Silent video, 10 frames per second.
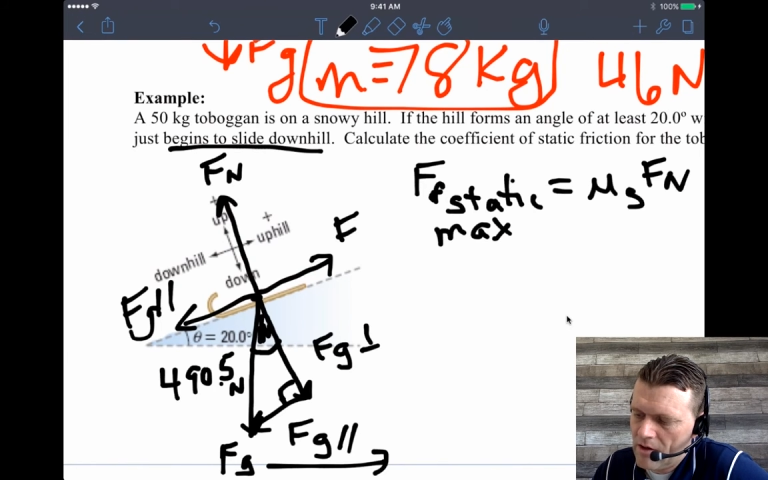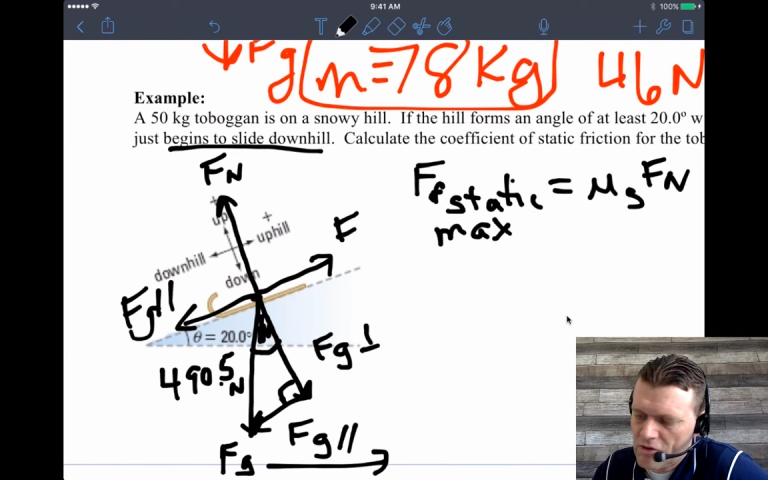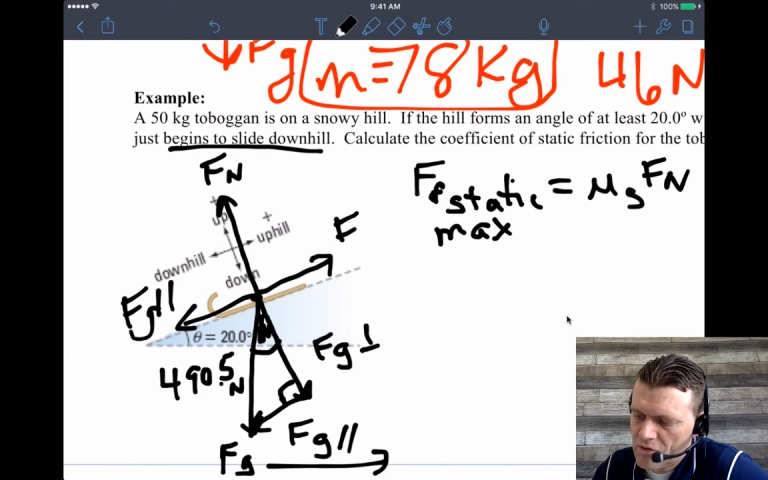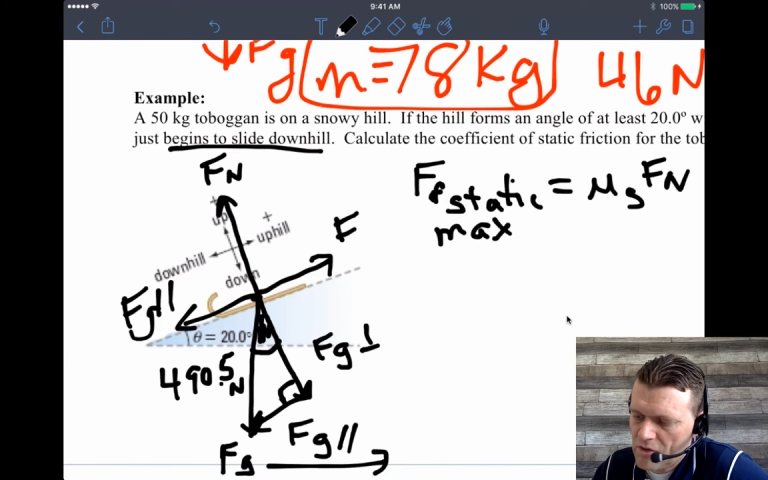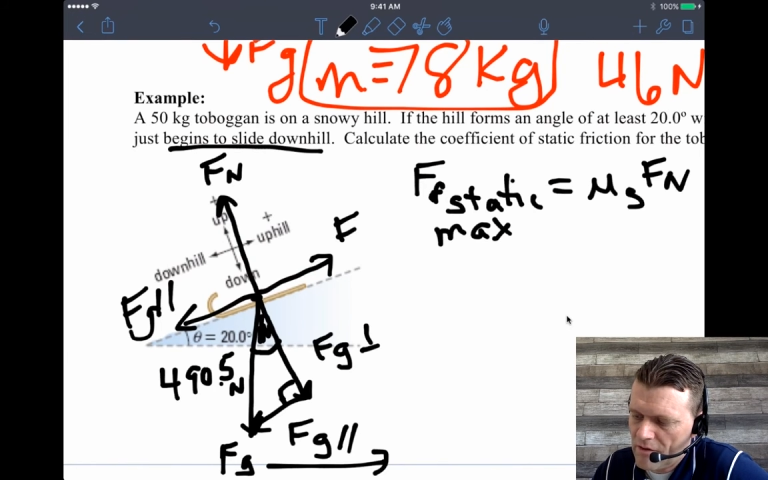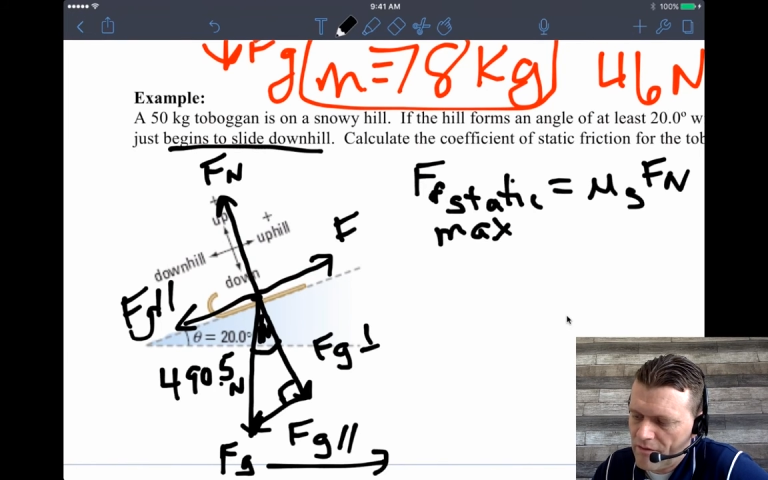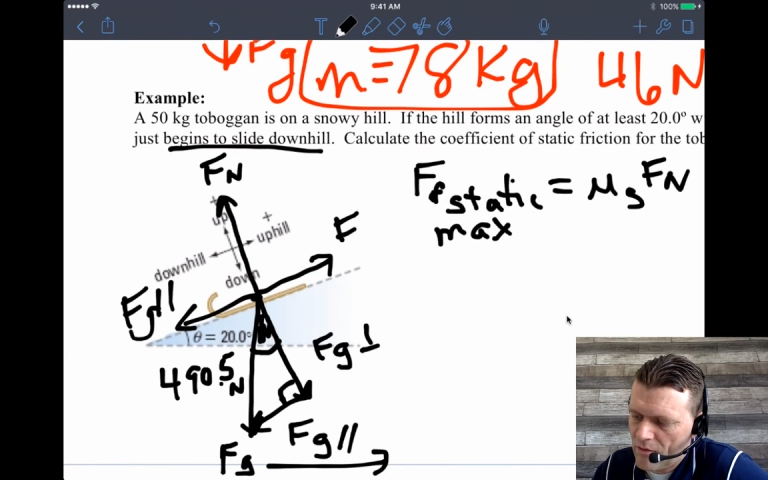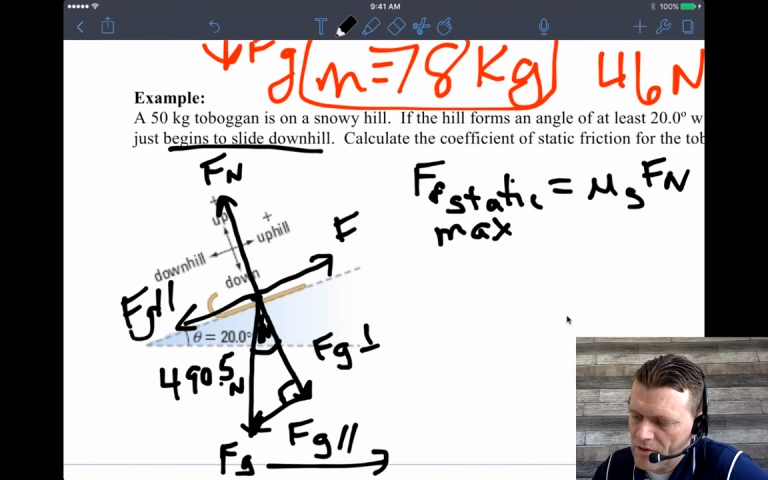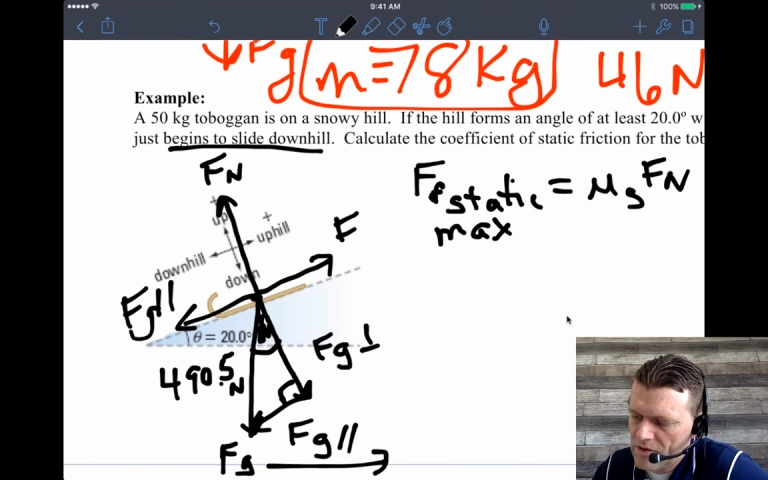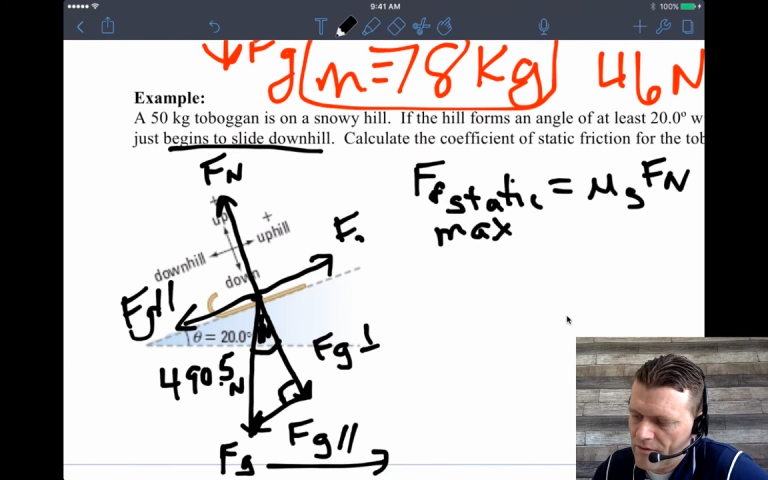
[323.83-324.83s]
or sorry, the
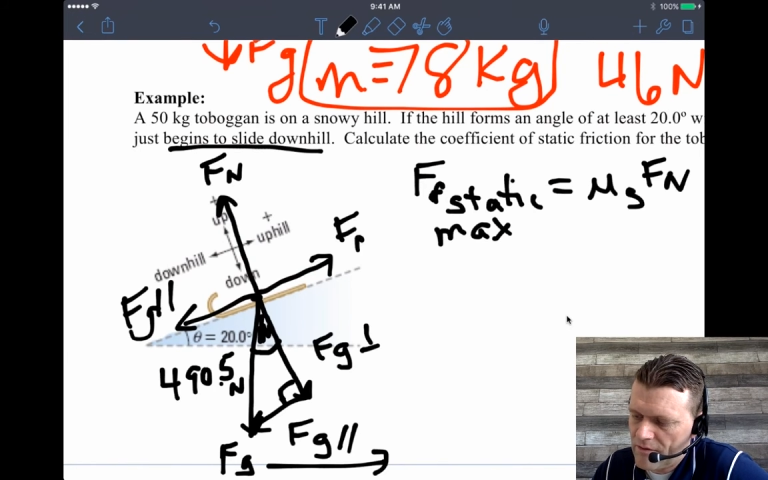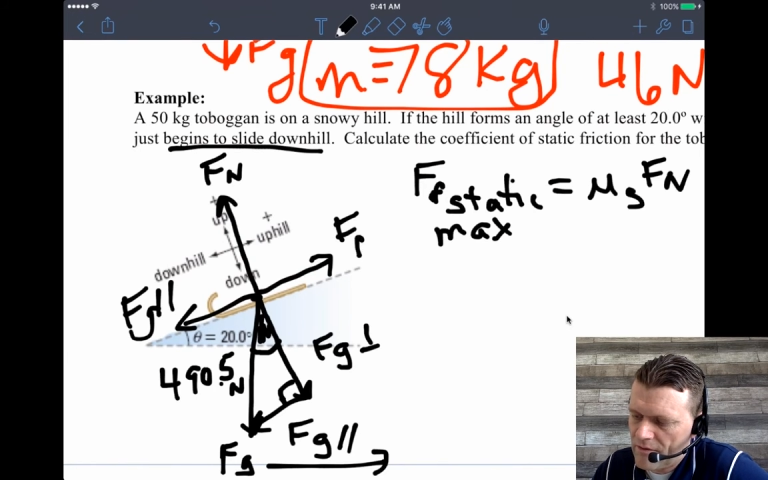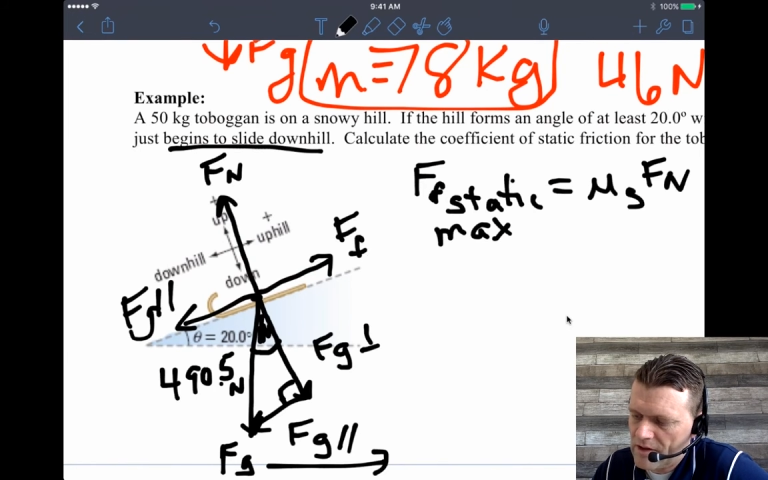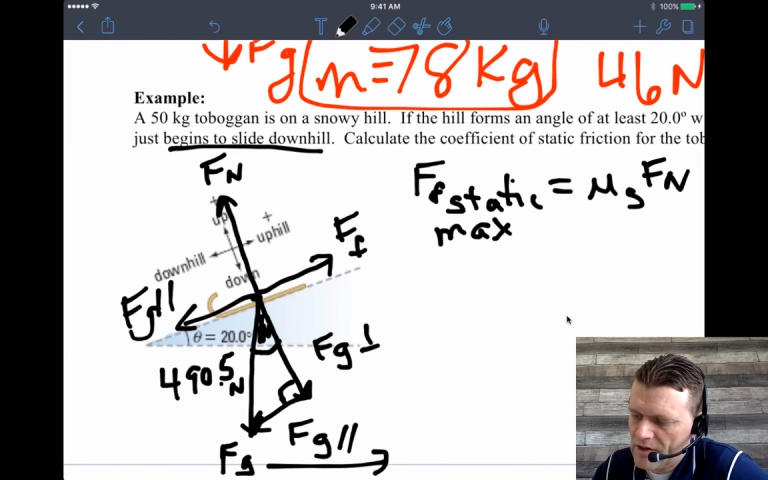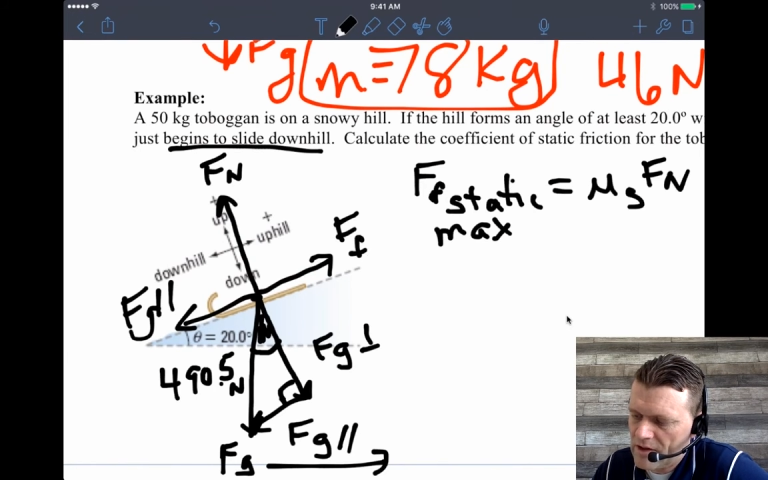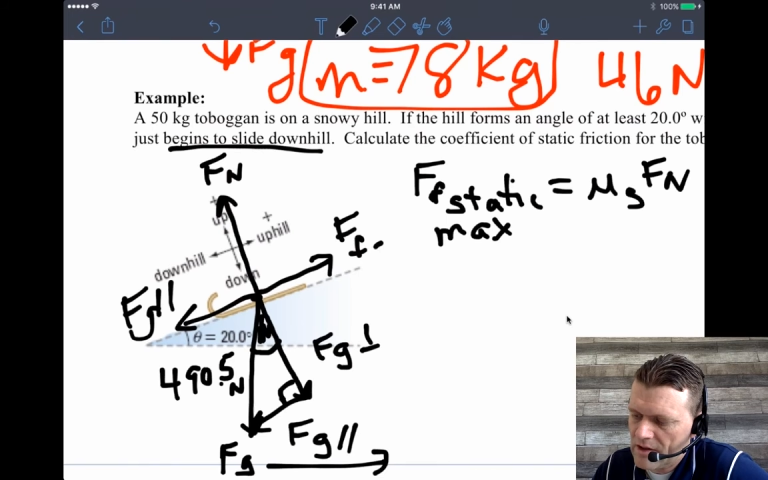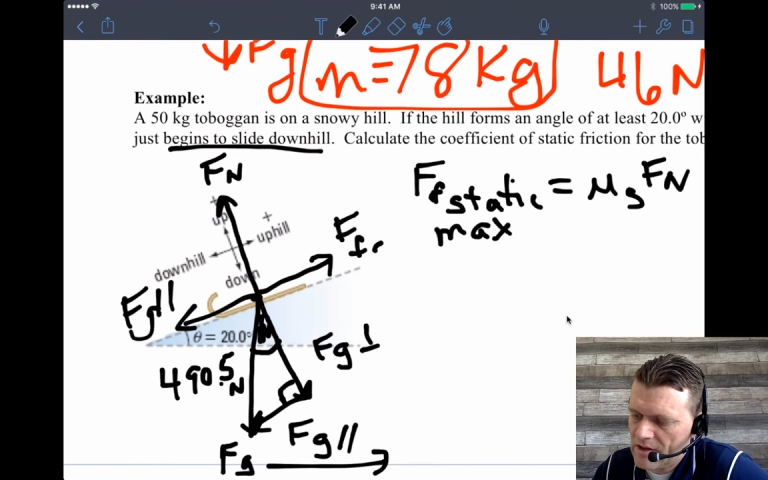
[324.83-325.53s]
force of friction